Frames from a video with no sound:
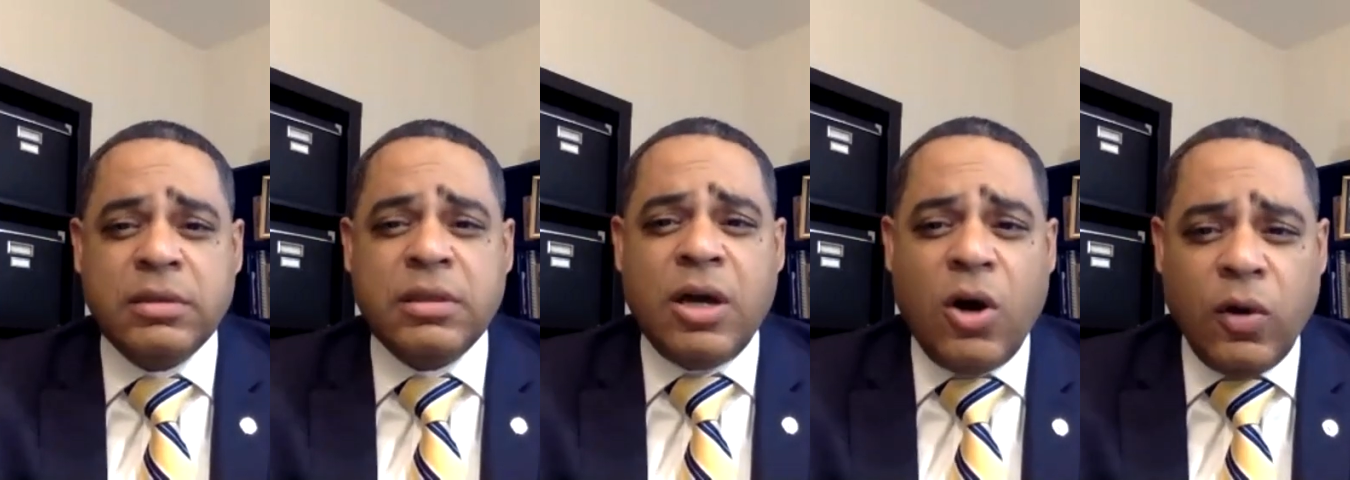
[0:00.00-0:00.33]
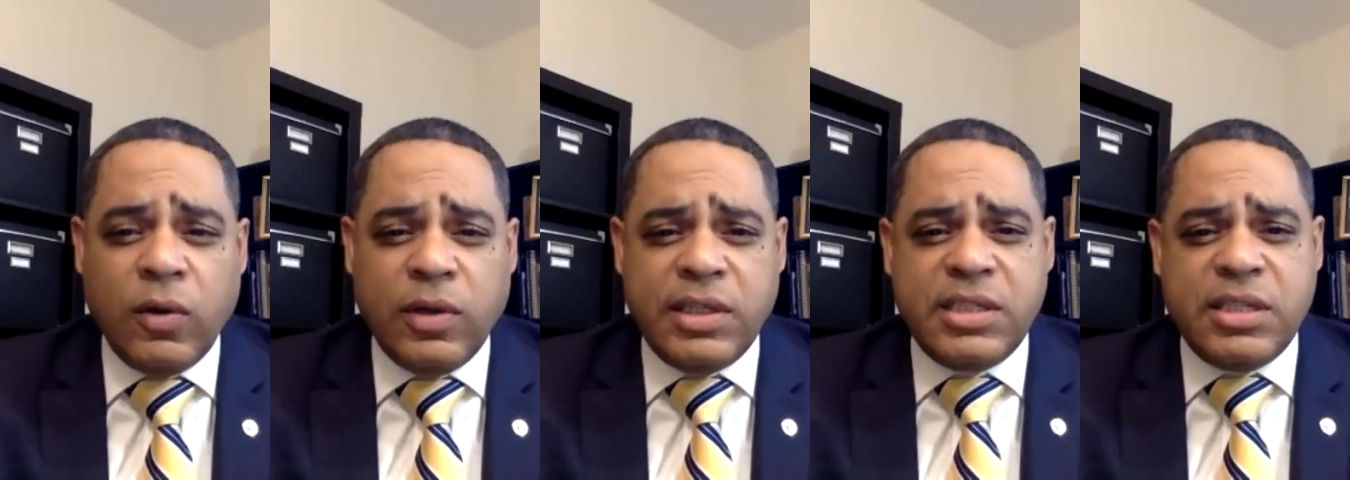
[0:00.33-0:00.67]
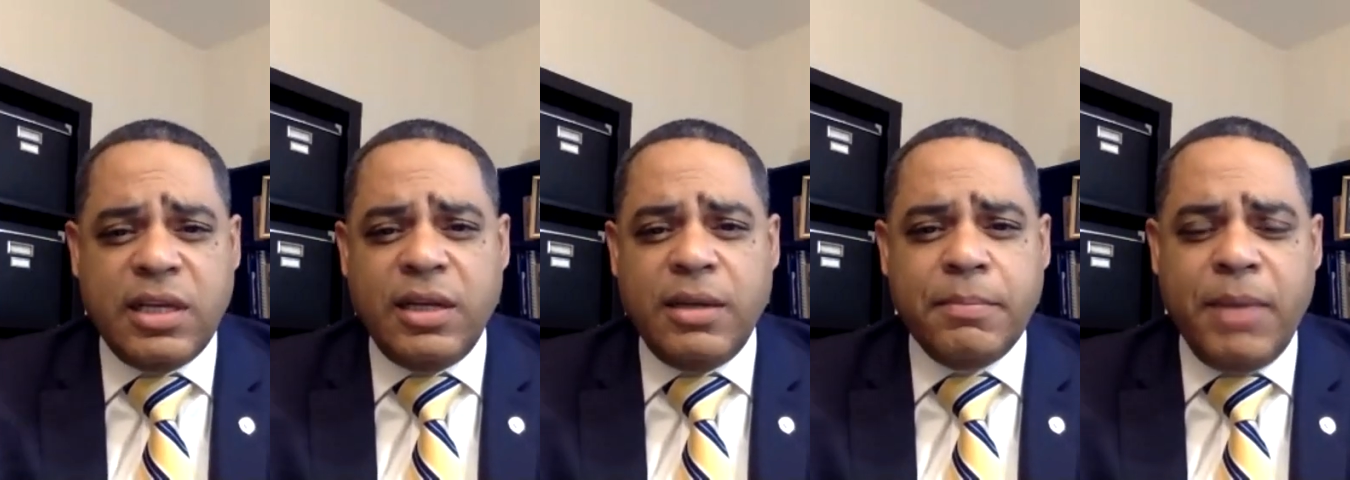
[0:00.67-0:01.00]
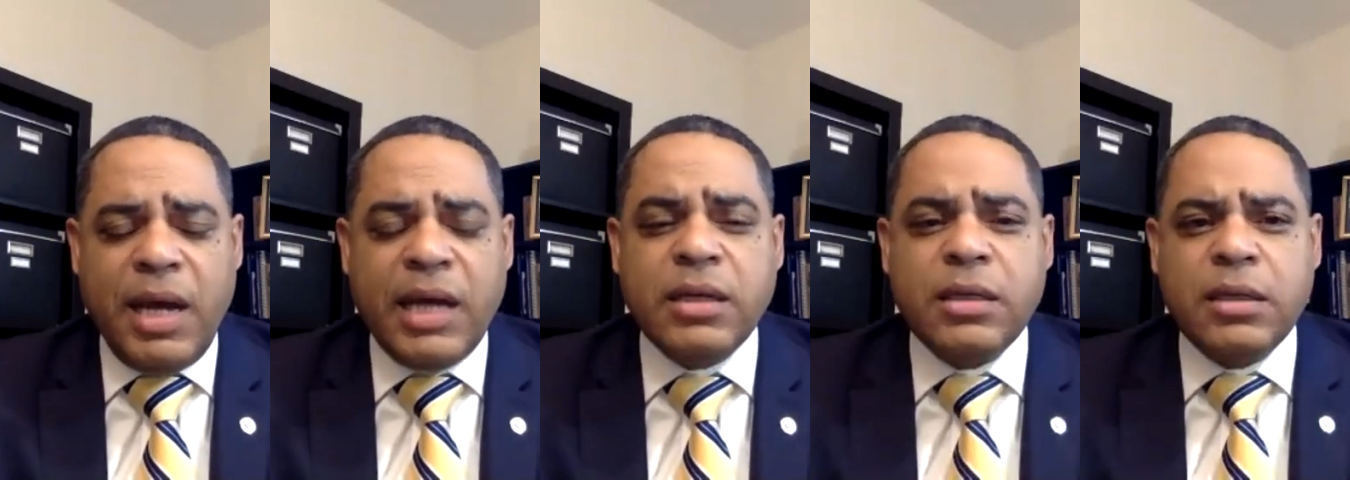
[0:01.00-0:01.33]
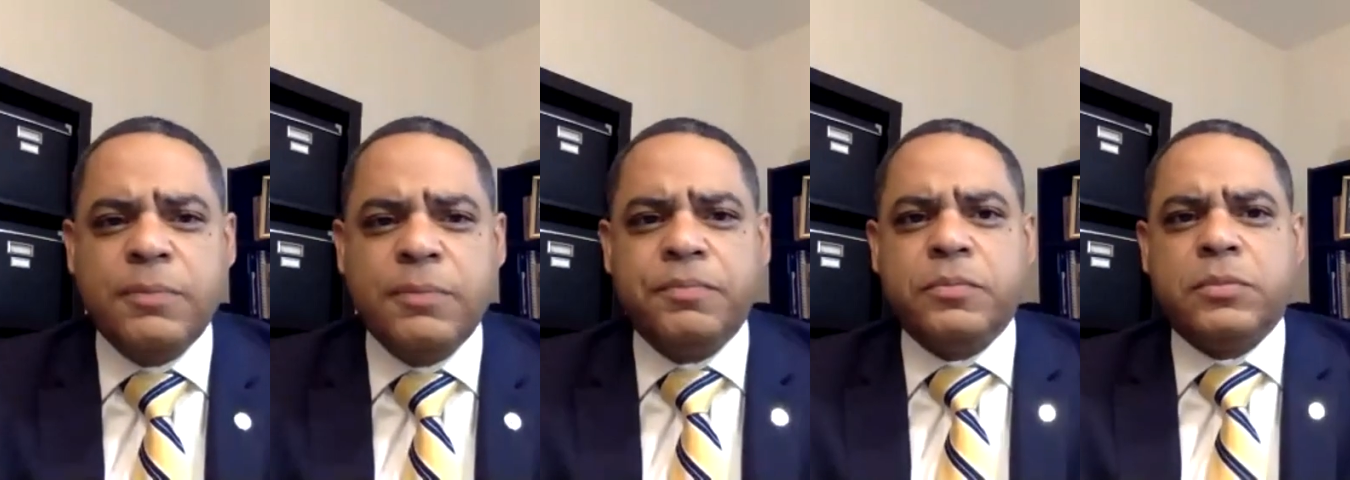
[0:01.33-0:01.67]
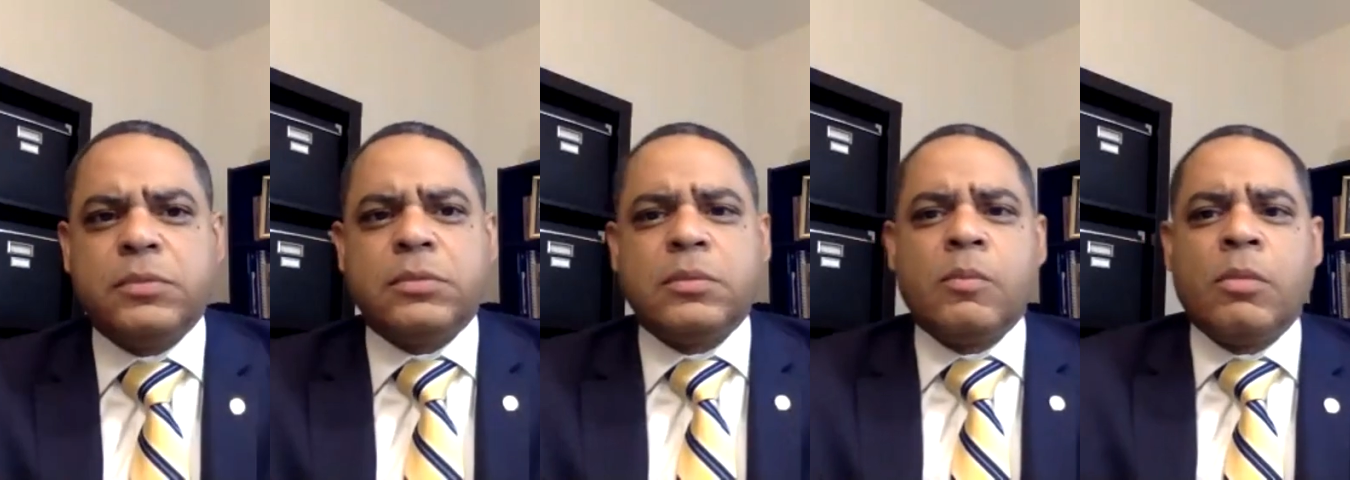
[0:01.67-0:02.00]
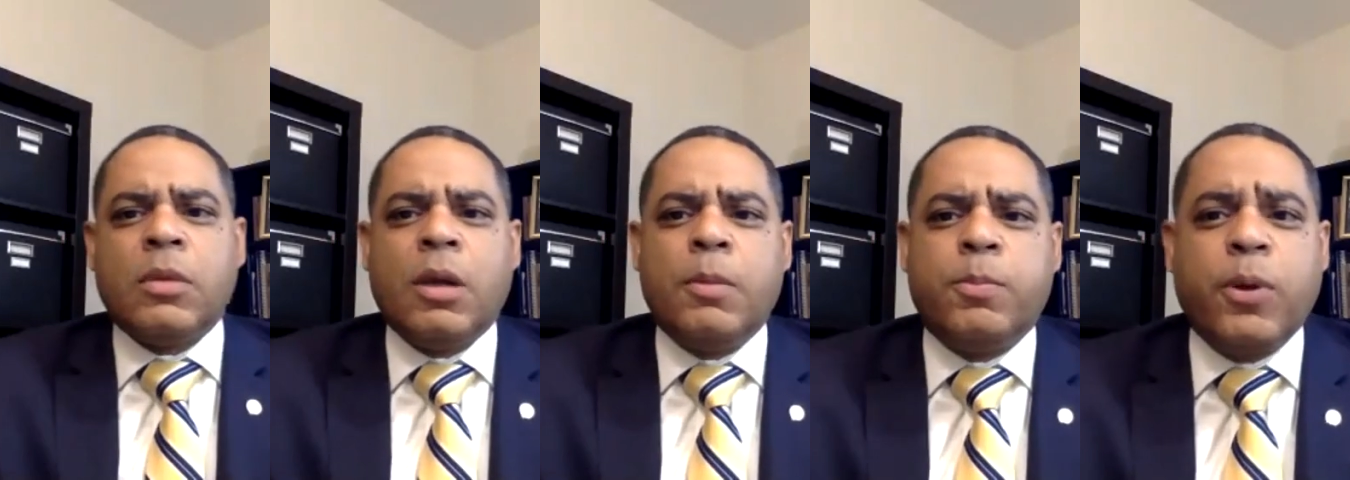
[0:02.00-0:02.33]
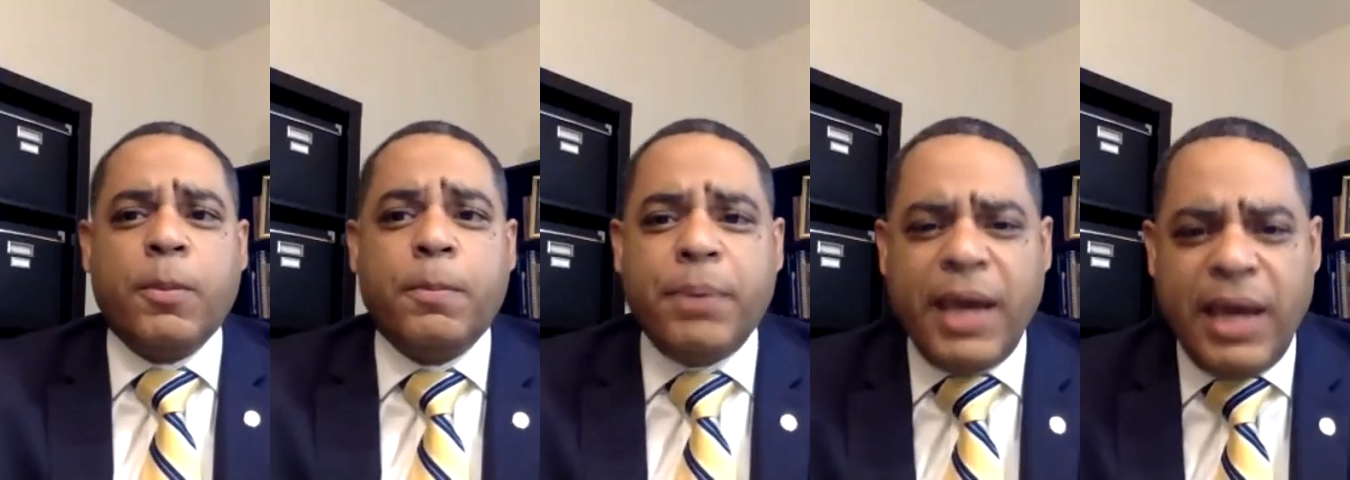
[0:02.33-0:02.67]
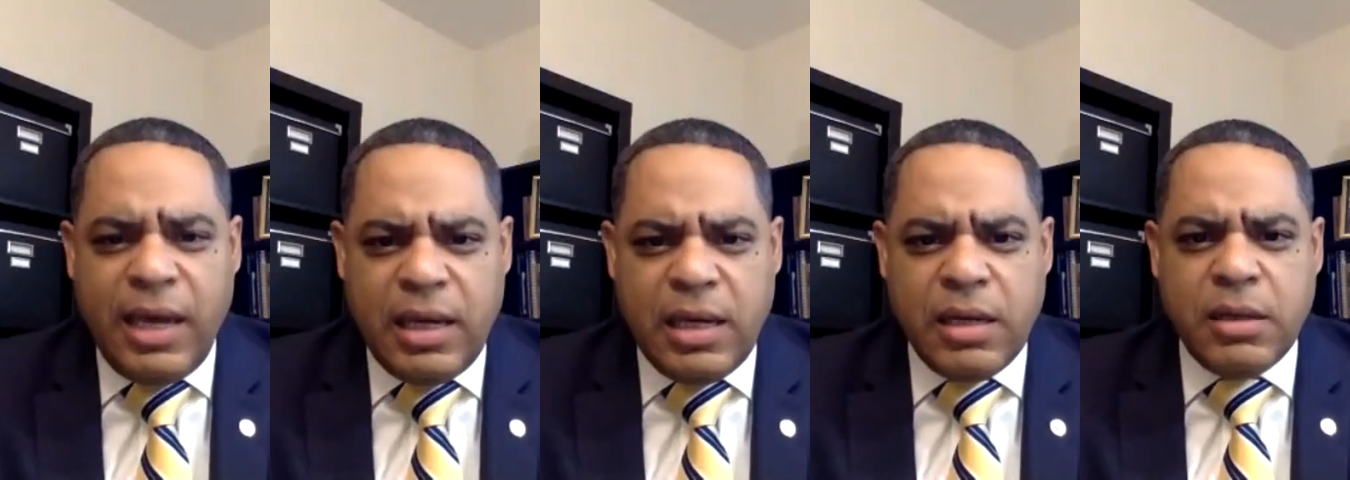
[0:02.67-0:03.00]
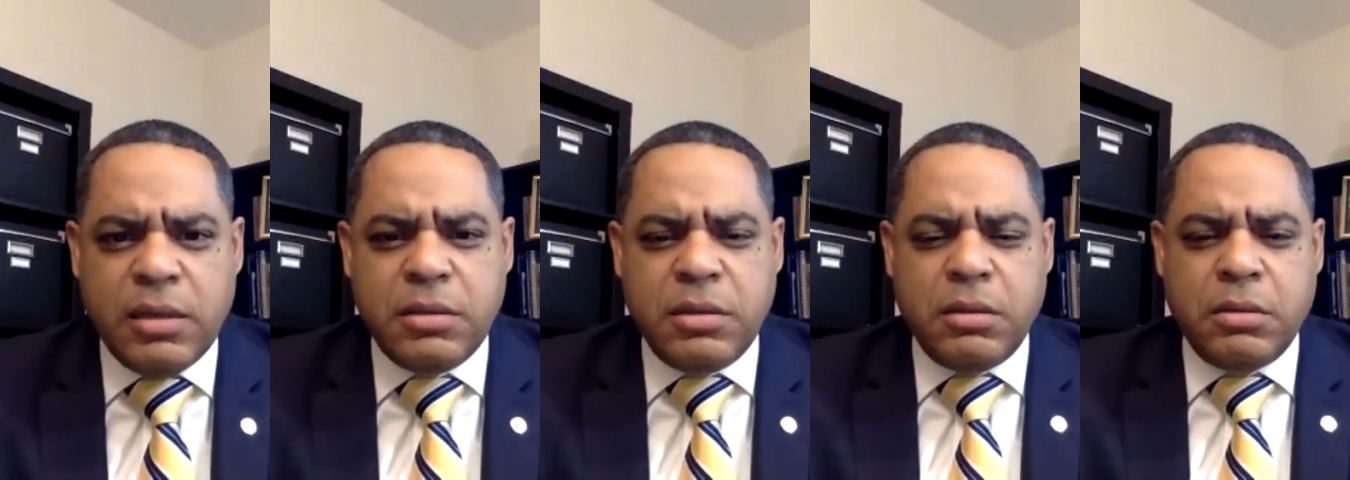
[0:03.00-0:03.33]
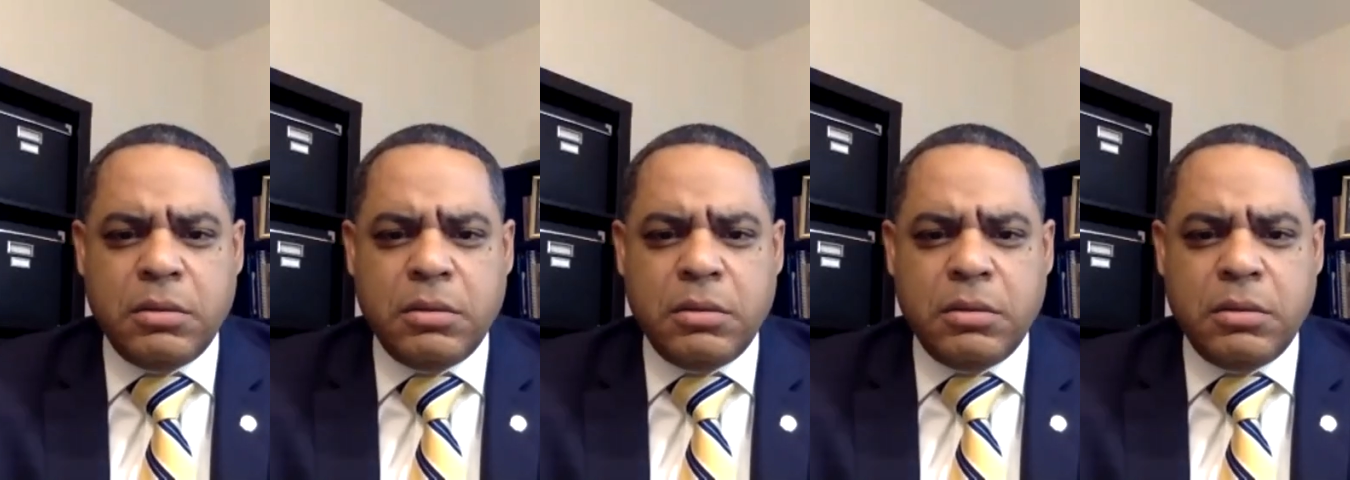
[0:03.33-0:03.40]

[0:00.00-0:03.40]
the holy city Mecca, prepared,